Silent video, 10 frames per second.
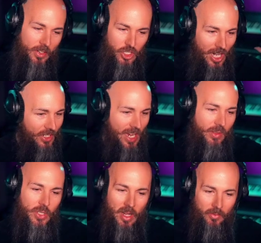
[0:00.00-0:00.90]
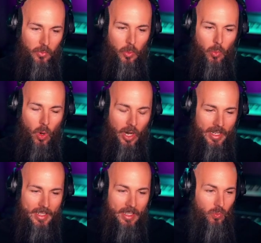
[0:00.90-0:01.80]
change out stuff if we
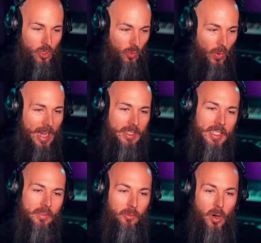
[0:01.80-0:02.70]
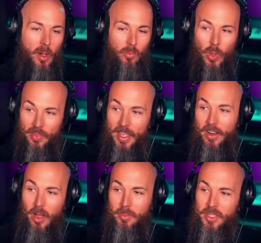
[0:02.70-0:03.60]
wanted directly from within
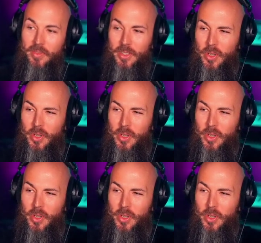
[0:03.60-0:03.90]
Omnisphere.